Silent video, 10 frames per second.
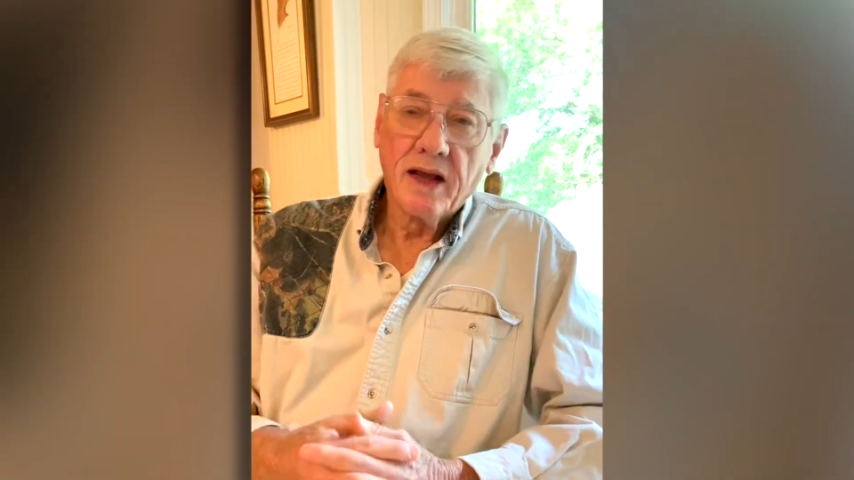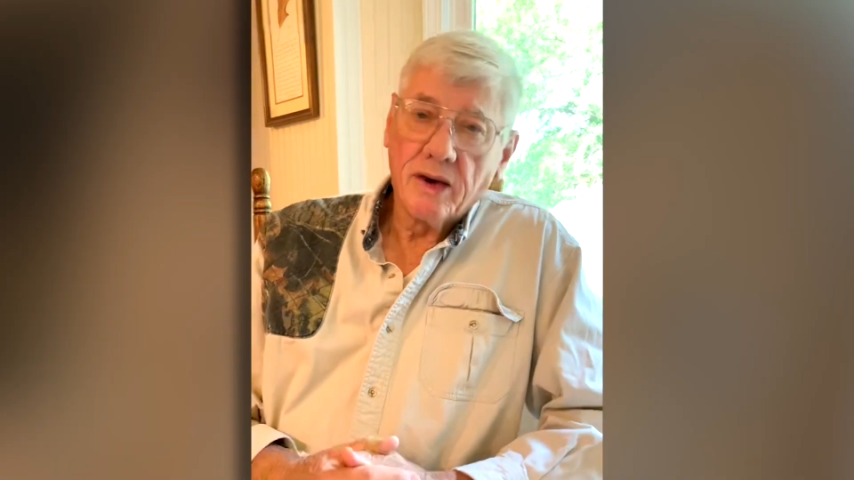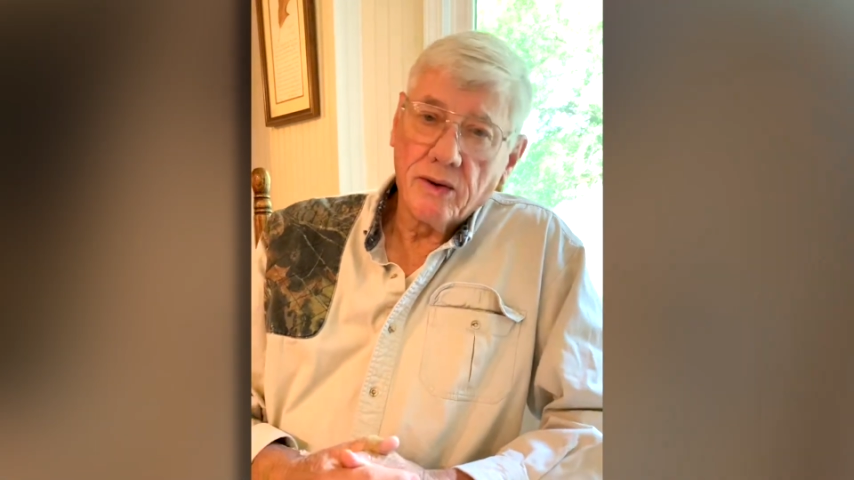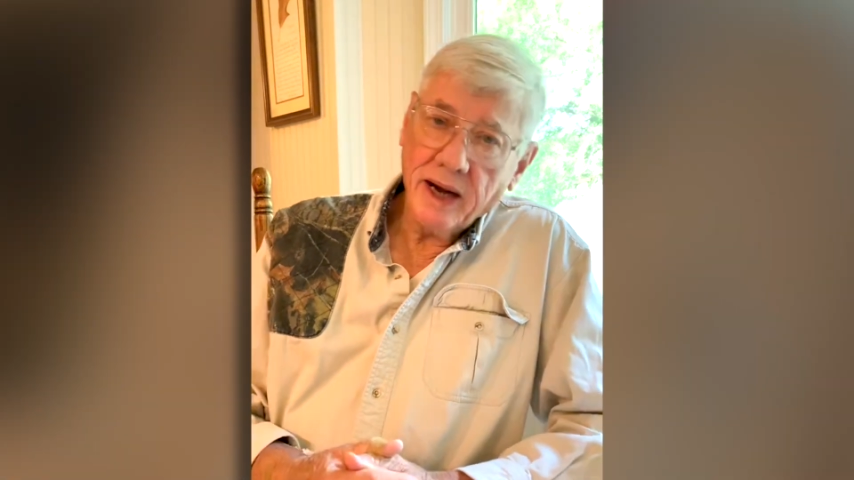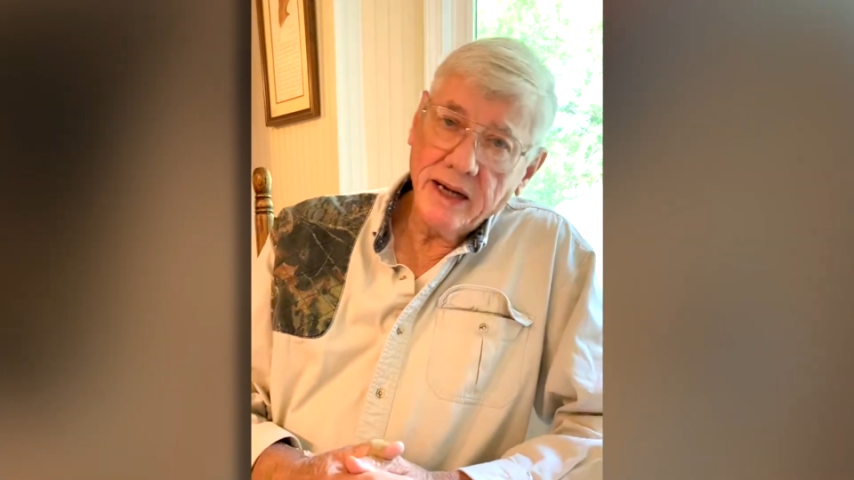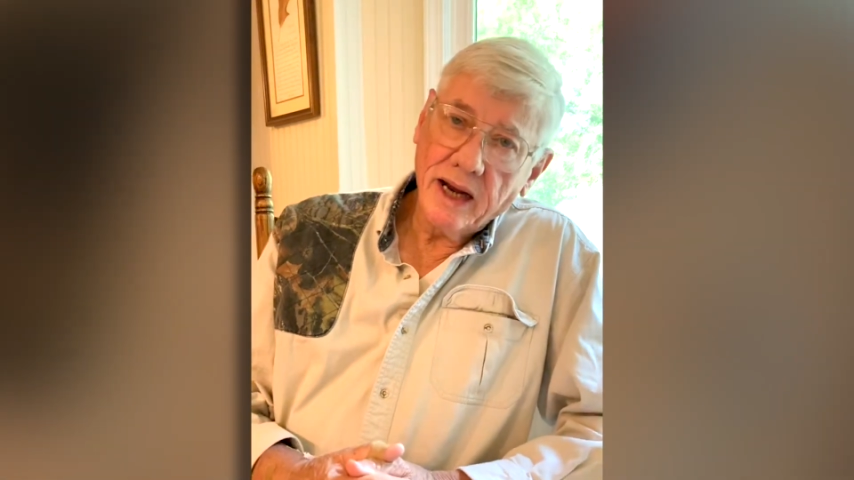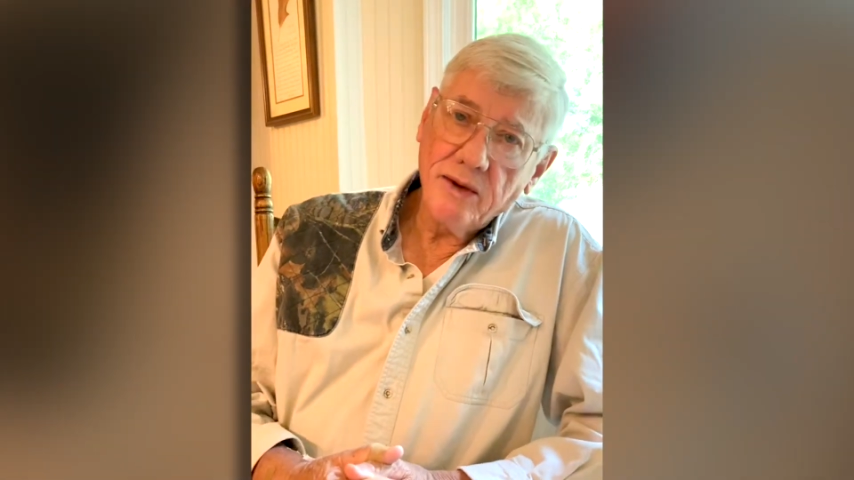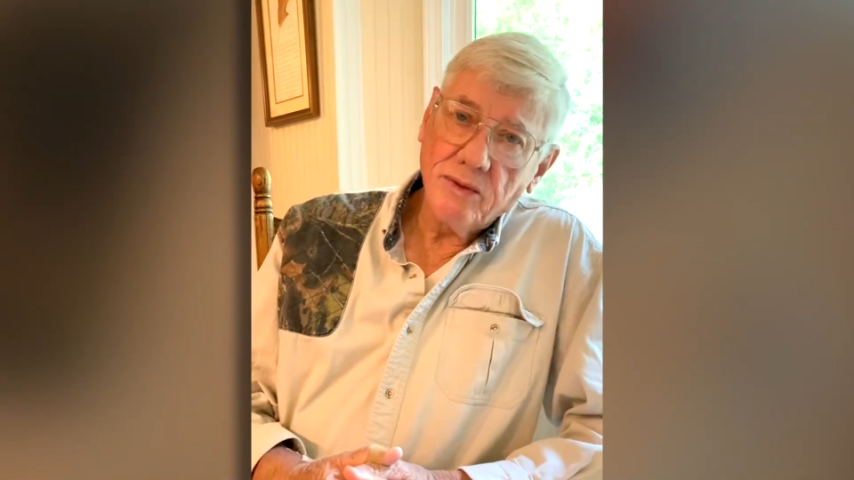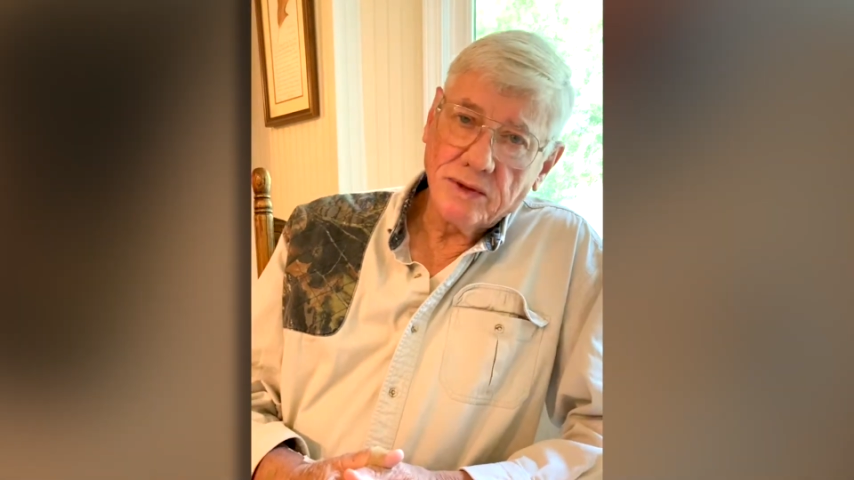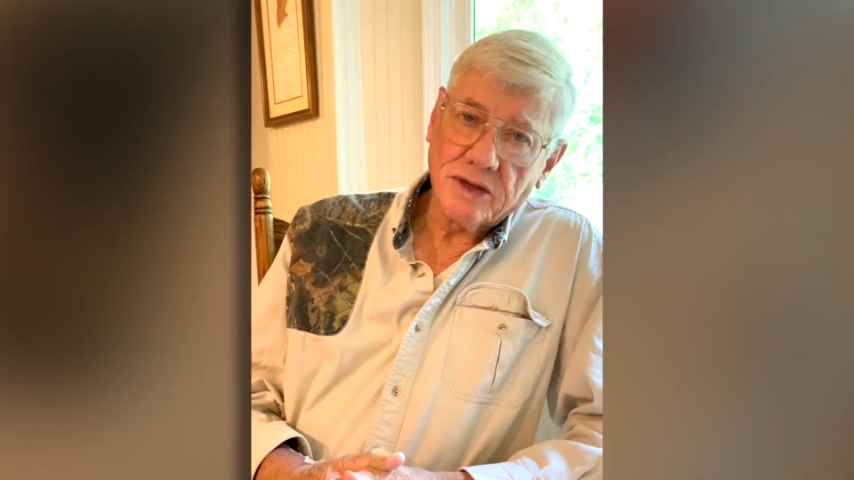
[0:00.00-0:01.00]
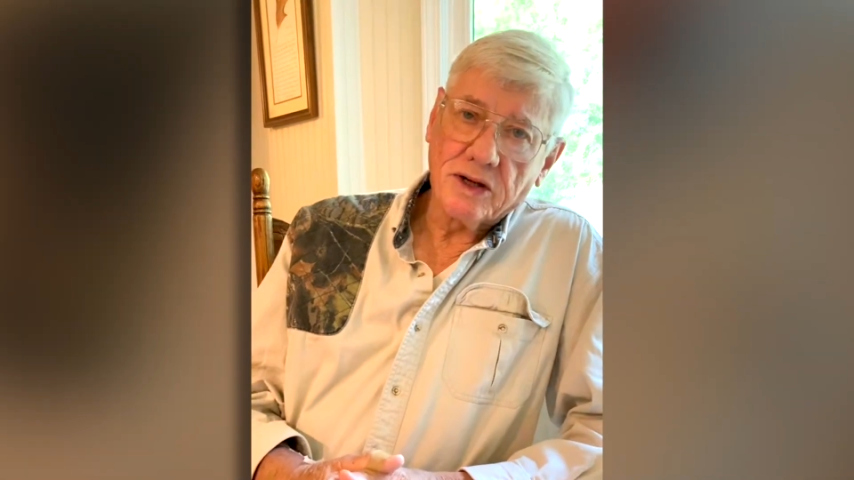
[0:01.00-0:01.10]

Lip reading: Granddad was a